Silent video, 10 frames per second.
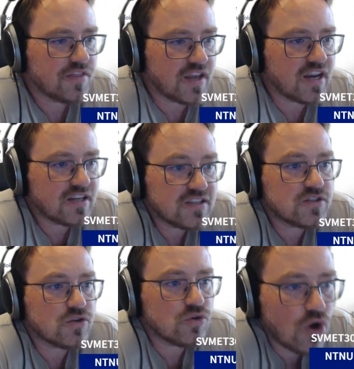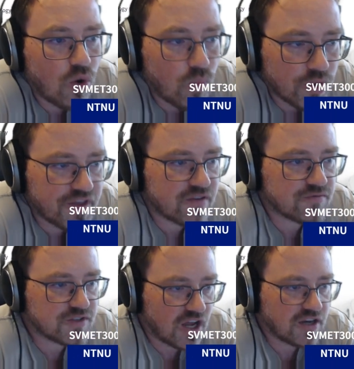then at least you know what
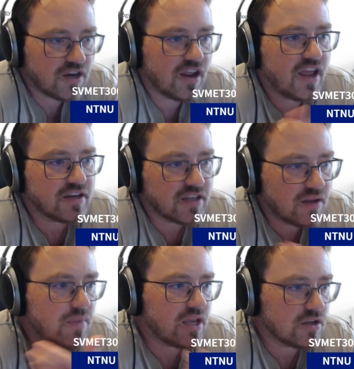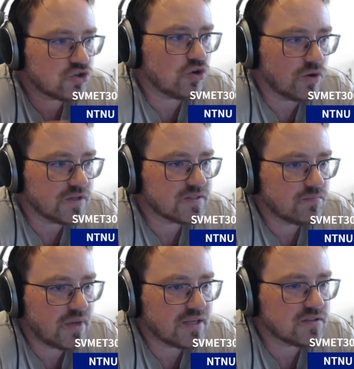they've done and can make a
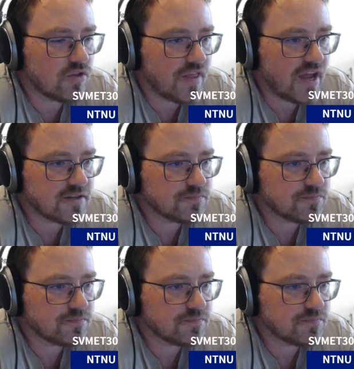choice based on that.